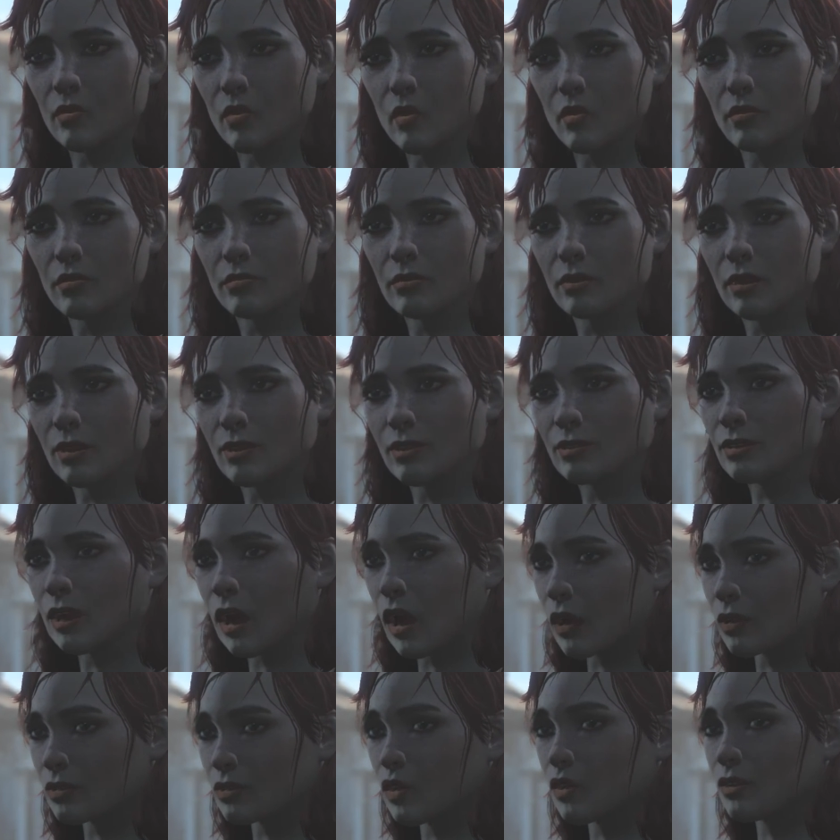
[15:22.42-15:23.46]
when things
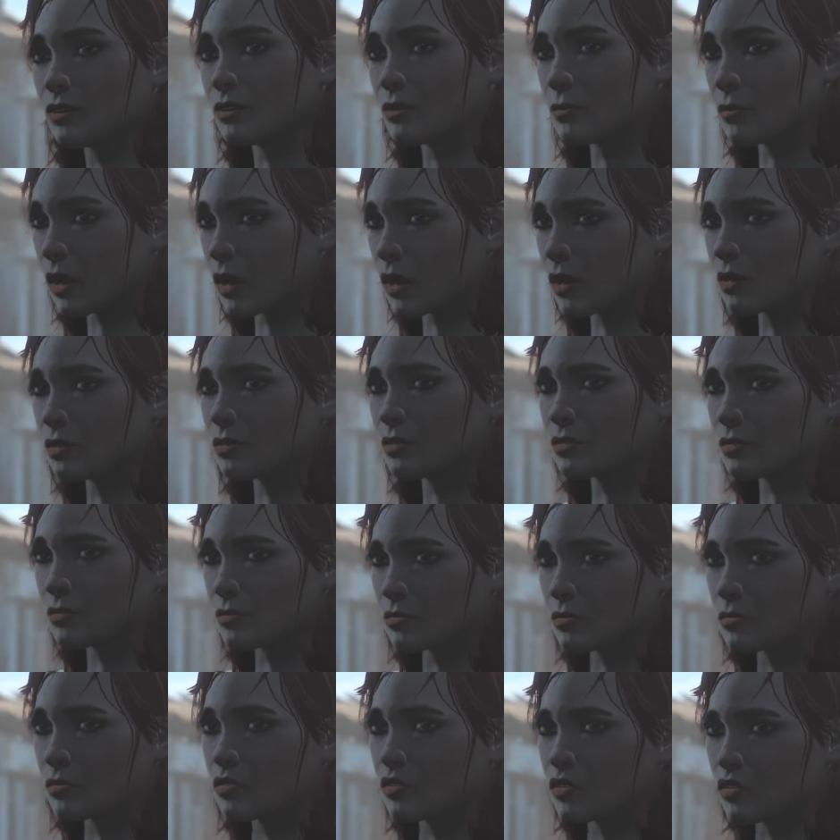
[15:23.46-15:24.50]
got really bad
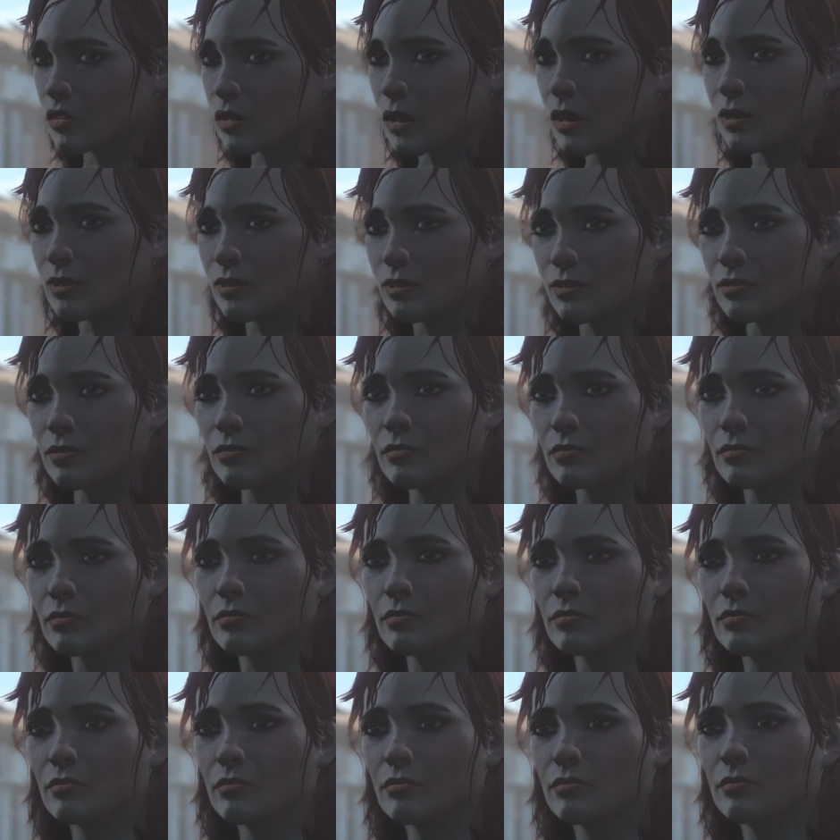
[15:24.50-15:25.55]
that I
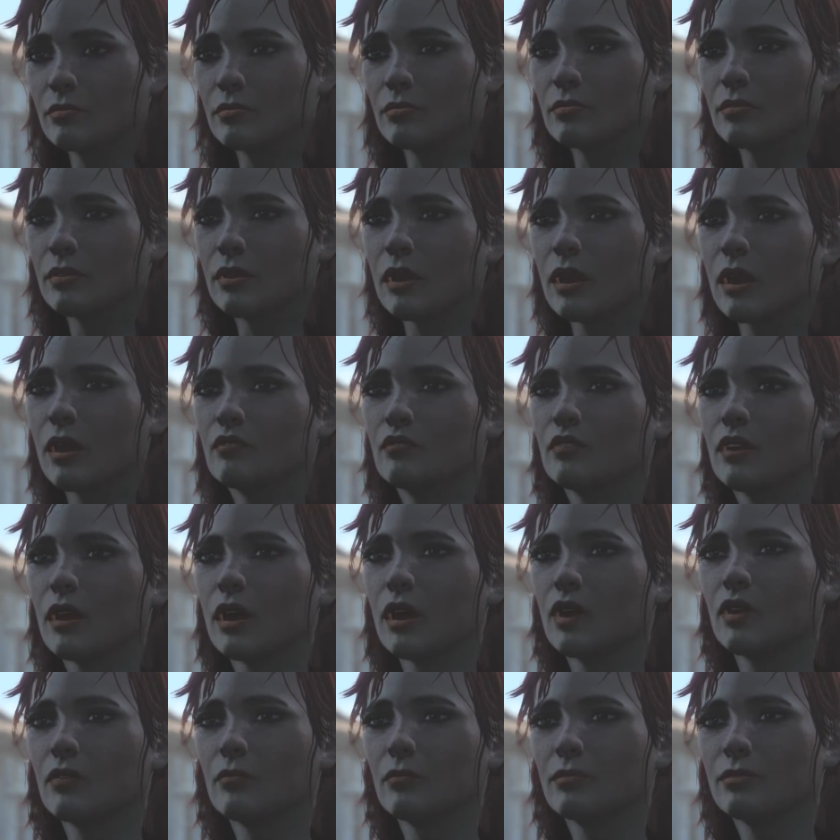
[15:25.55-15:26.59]

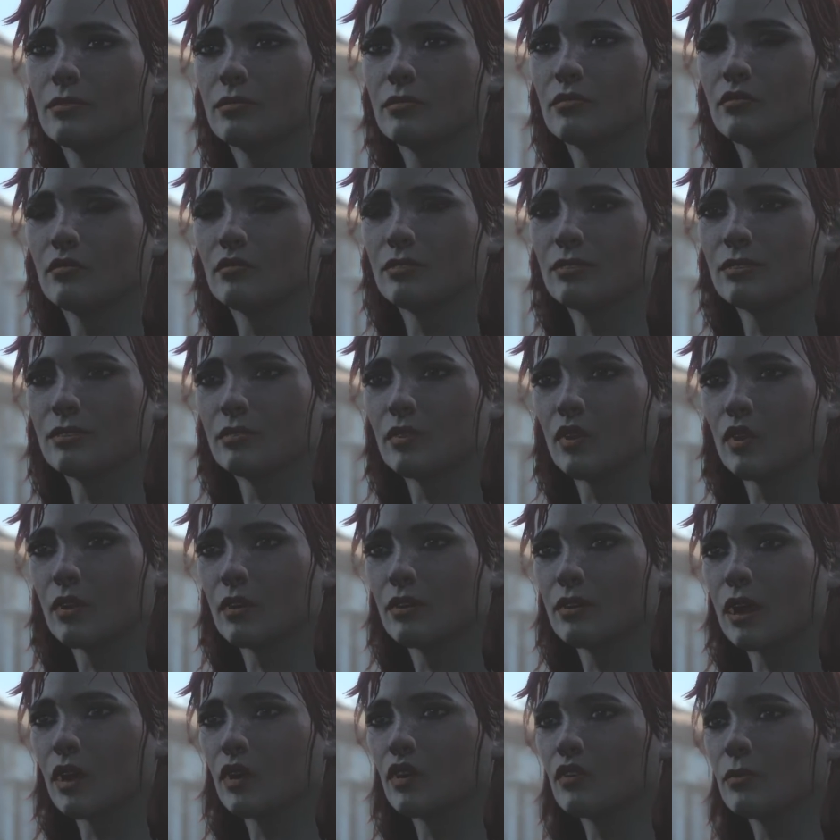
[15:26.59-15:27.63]
found myself
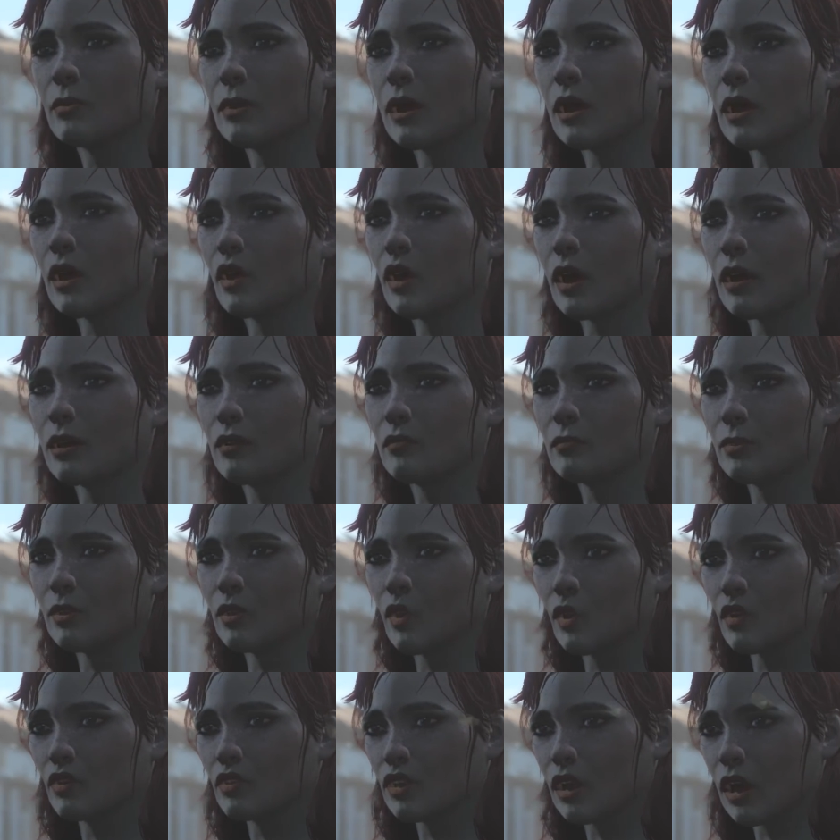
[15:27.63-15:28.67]
staring down the barrel of my
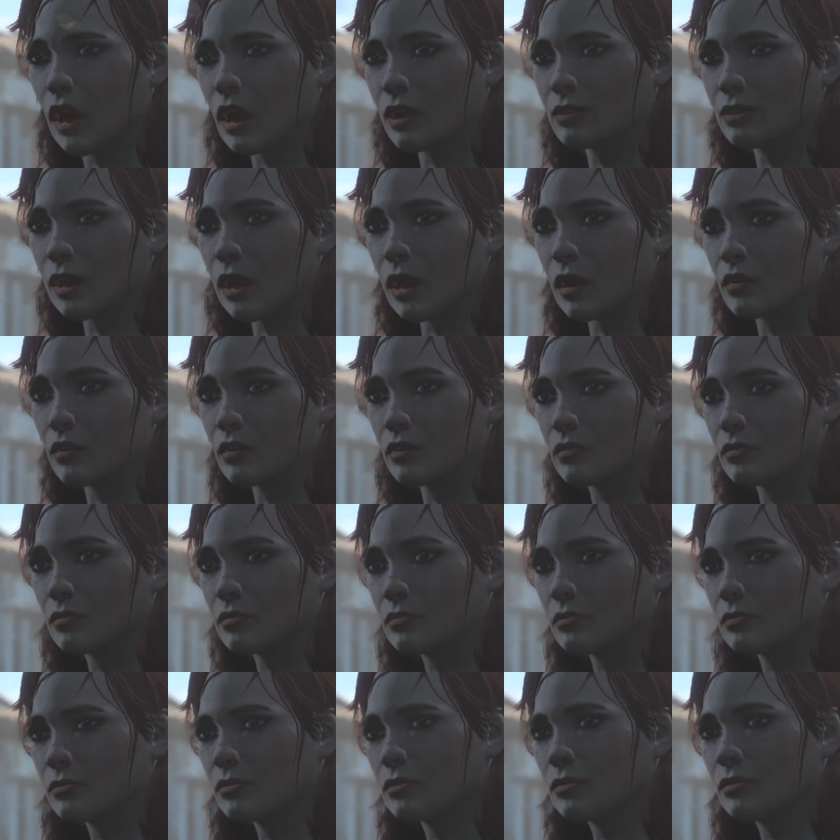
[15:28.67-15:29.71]
own shotgun.
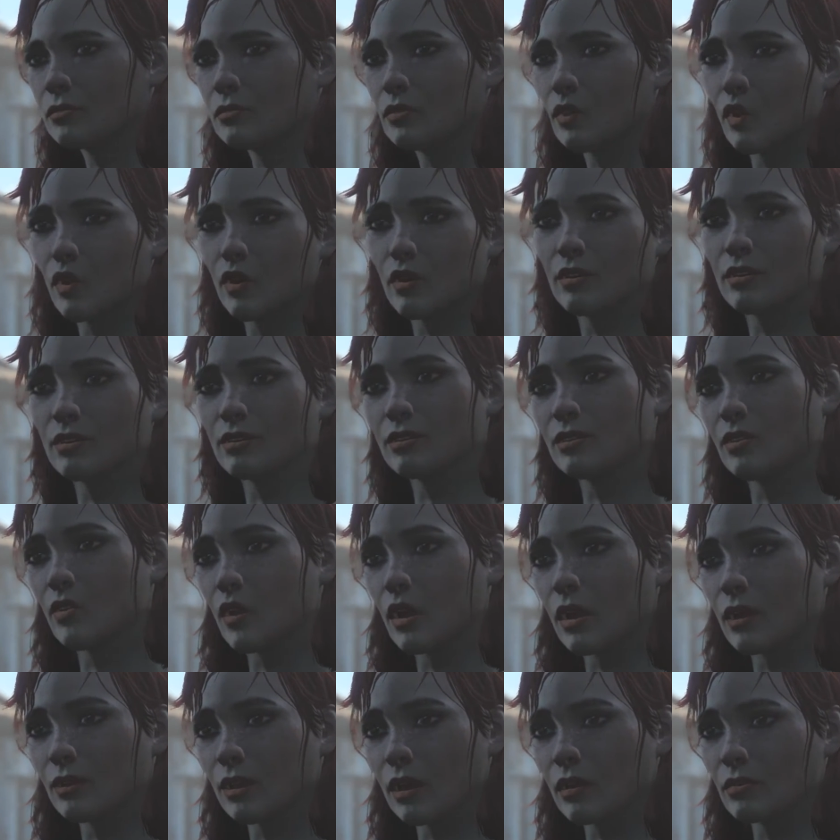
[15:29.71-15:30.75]
I don't know
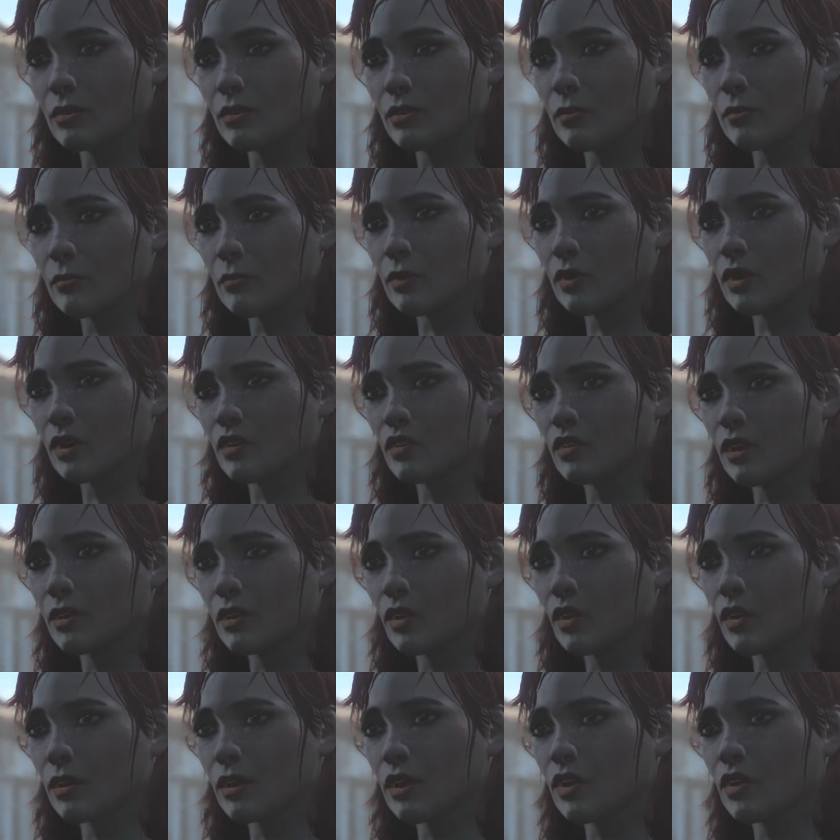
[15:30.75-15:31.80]
why I didn't pull the
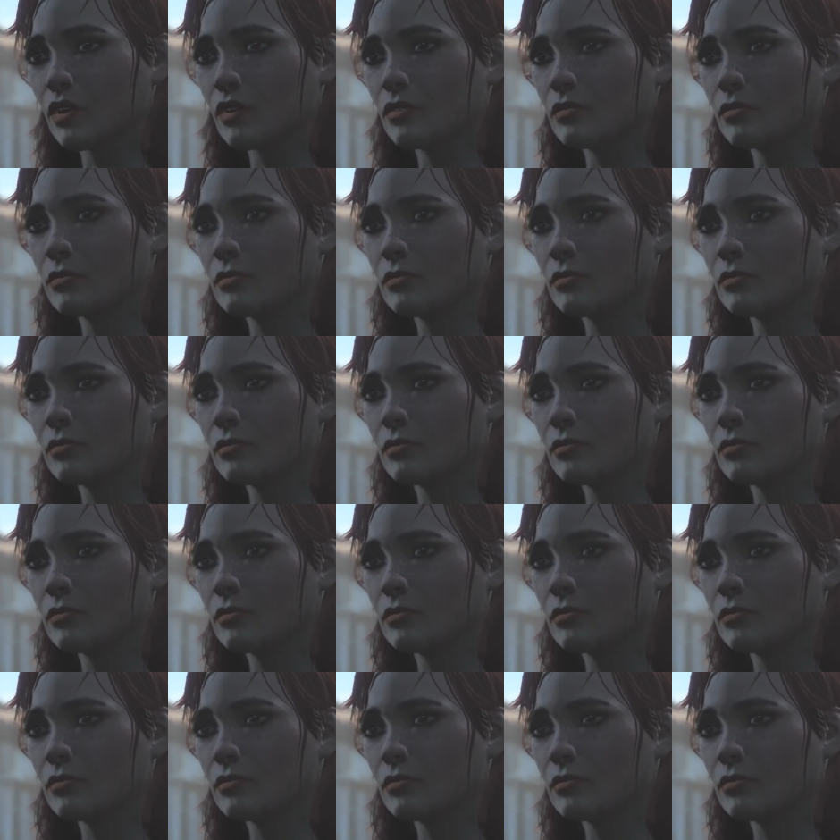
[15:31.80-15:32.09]
trigger.